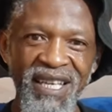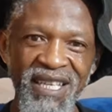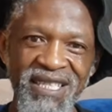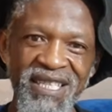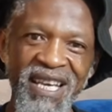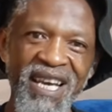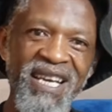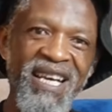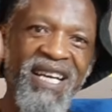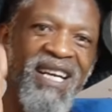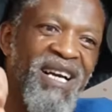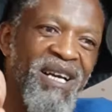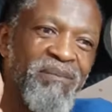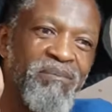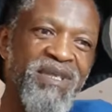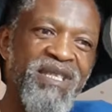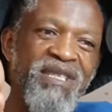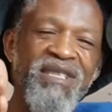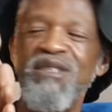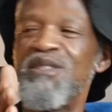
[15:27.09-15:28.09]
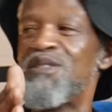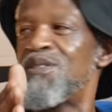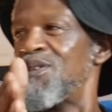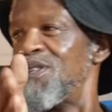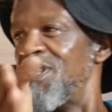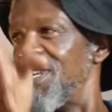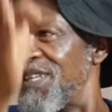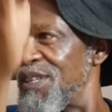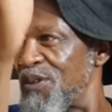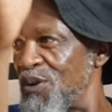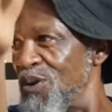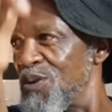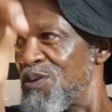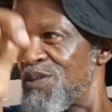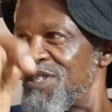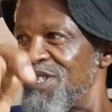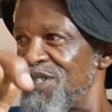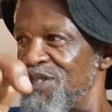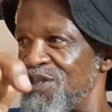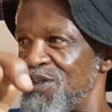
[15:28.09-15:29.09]
Isaiah
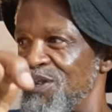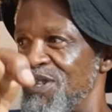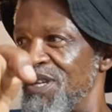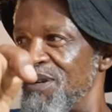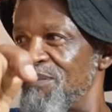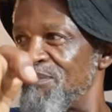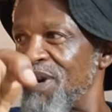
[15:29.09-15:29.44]
goes into the